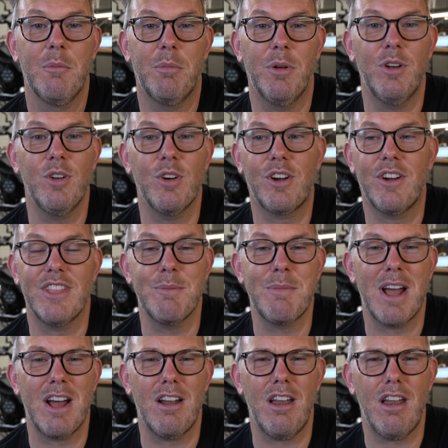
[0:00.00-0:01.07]
but look at the
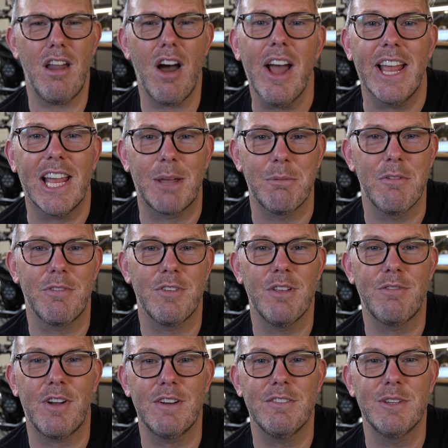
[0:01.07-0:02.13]
amount of light coming from the
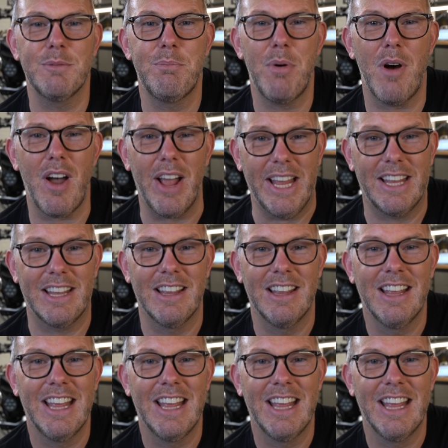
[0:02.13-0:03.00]
front of his bike.